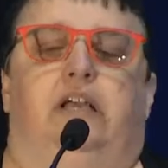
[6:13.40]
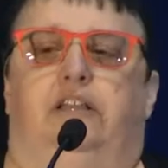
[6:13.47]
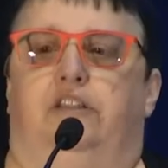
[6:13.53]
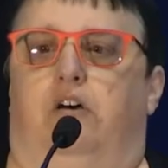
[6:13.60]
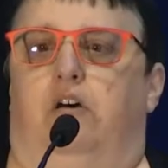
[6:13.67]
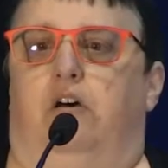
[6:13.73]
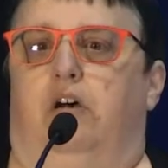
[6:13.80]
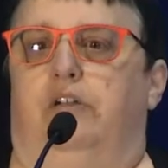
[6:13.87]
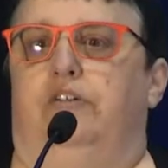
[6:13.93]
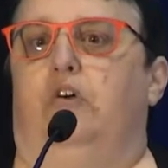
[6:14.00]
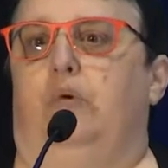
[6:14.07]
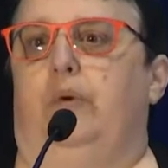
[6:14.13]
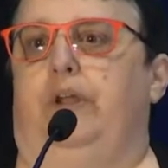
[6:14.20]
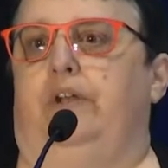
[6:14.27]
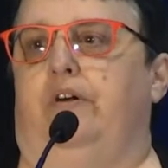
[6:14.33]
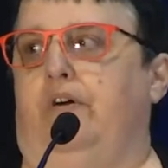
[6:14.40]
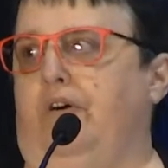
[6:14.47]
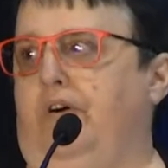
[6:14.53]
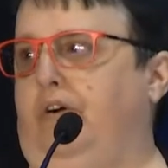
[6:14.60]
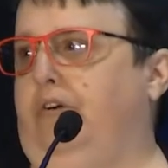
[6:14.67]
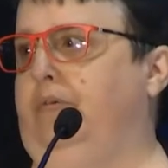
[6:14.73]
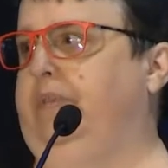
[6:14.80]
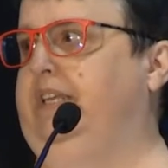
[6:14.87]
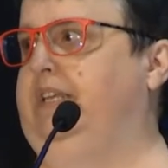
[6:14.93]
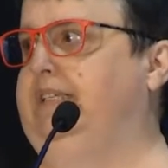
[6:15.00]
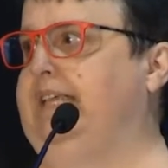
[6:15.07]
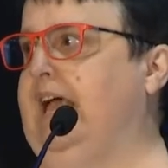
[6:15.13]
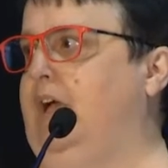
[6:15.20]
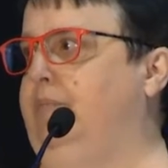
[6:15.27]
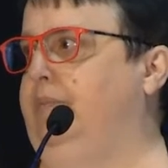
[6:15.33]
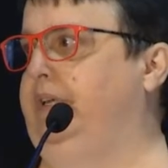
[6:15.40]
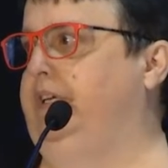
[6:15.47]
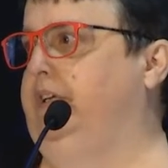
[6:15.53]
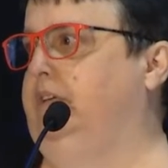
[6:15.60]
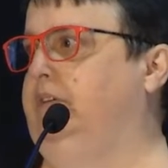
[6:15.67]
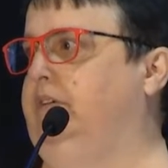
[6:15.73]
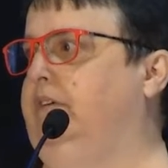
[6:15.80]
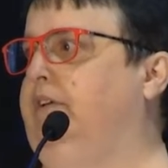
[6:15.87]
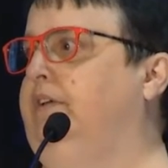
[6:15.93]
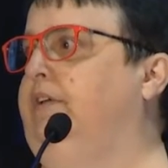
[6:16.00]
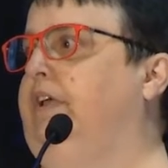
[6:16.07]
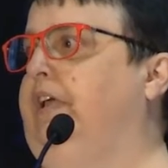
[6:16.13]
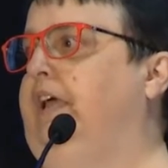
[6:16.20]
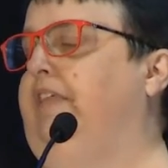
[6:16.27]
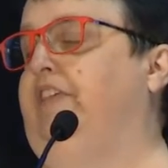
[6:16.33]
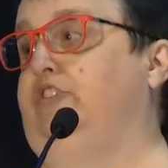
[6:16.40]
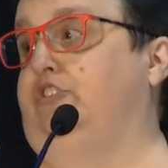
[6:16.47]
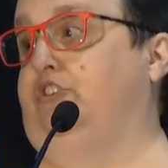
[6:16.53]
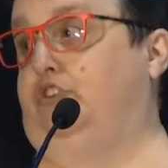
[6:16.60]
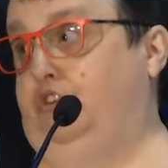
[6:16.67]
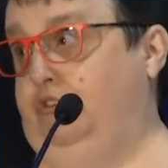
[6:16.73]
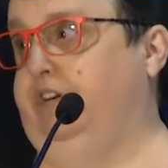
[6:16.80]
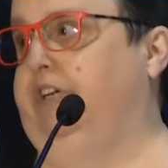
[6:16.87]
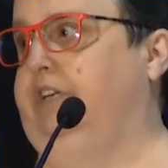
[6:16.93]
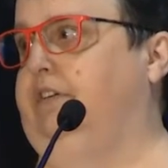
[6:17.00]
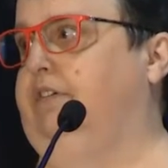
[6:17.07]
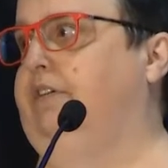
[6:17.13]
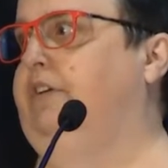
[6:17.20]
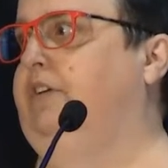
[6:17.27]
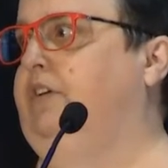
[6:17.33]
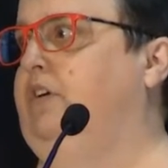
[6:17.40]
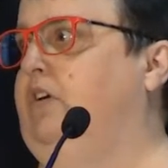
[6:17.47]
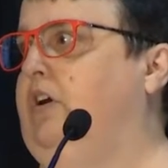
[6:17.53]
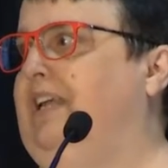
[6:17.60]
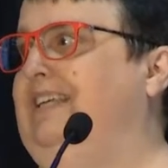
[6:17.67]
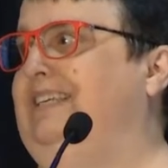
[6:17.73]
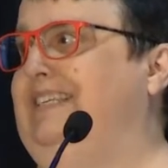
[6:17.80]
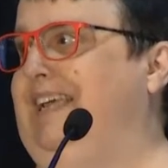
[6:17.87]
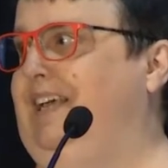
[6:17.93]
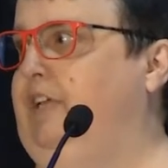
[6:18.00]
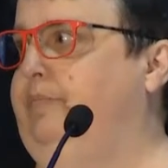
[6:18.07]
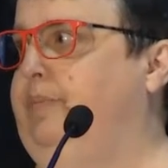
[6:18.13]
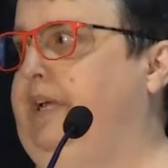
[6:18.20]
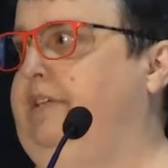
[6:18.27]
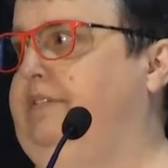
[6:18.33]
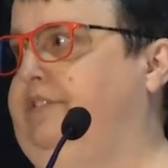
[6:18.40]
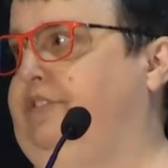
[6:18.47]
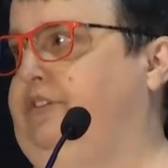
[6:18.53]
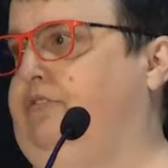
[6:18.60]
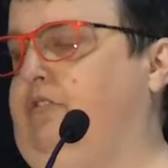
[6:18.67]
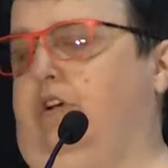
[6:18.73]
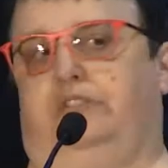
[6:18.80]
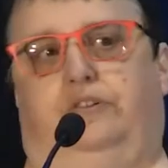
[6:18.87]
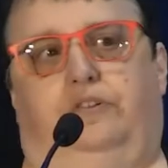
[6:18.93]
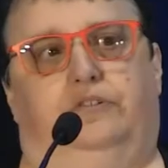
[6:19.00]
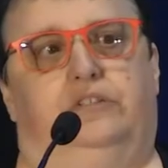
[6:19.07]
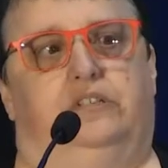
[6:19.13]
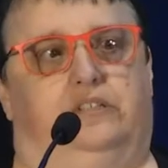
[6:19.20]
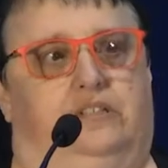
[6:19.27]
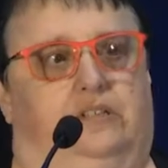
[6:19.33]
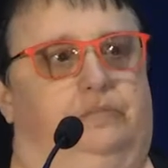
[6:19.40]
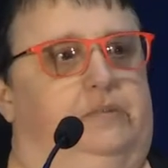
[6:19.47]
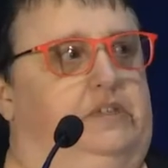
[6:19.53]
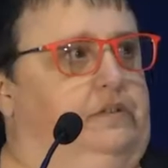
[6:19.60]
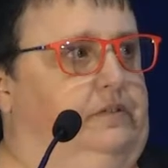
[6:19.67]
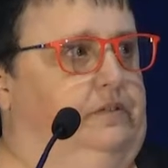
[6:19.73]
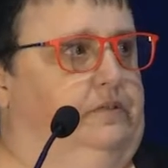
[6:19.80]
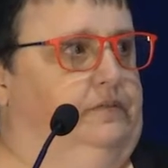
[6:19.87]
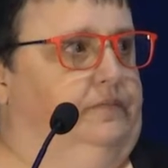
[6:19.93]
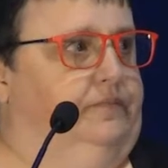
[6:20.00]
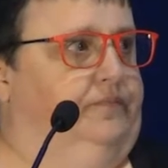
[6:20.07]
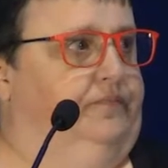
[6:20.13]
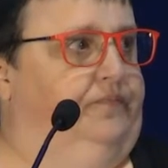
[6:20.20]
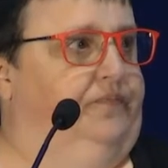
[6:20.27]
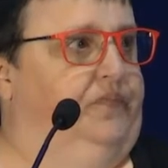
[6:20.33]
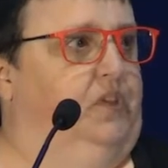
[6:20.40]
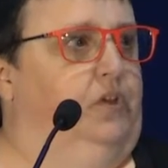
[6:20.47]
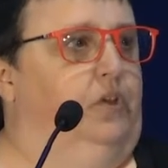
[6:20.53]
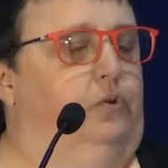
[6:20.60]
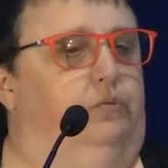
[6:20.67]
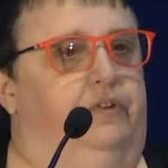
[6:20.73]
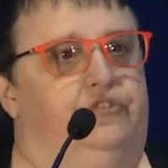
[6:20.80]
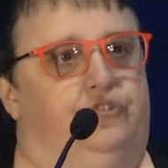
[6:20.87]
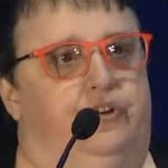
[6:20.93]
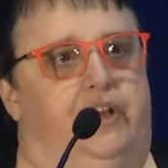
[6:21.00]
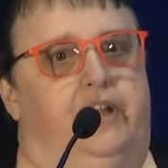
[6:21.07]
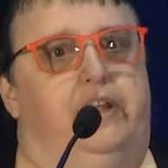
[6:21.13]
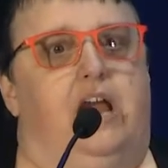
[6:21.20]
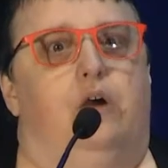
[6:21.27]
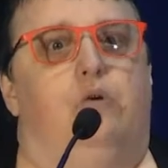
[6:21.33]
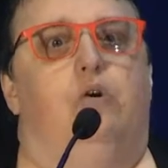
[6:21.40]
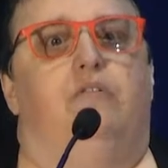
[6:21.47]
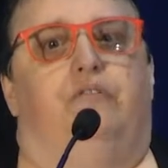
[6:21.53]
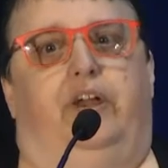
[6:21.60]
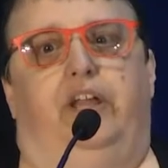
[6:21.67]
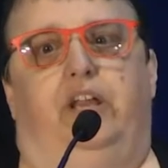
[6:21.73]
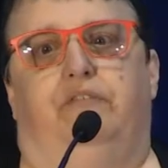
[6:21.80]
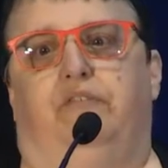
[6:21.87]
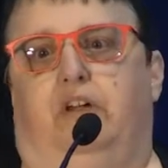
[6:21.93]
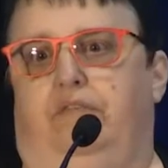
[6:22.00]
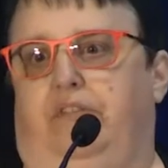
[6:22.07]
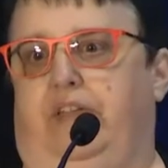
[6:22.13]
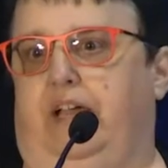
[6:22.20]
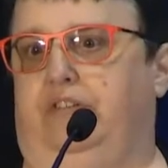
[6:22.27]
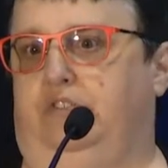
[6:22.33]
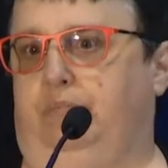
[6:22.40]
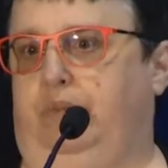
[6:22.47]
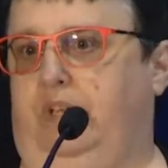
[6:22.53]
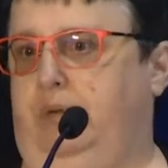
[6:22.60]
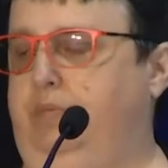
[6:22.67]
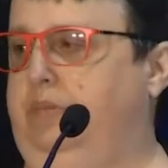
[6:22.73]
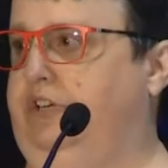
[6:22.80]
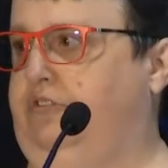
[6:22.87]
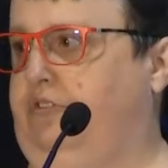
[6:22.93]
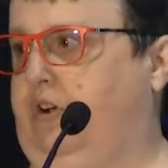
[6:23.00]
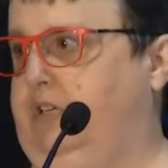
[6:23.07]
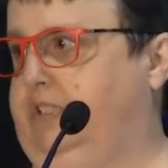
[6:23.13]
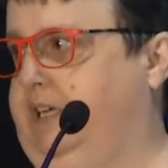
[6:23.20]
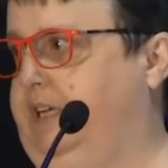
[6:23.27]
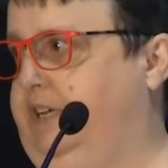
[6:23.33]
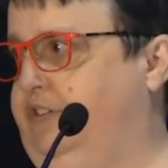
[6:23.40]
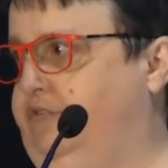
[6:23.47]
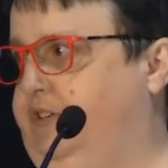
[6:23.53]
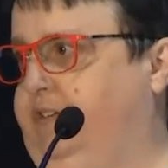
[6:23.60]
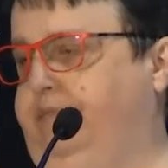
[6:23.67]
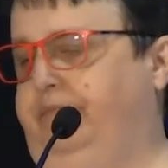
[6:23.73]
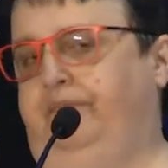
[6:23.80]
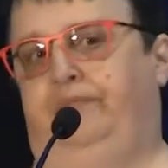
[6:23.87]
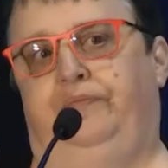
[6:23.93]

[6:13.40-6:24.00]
and the ongoing harm that is happening, that is occurring on a daily basis across our systems. We've trained now over 85,000 people across the country,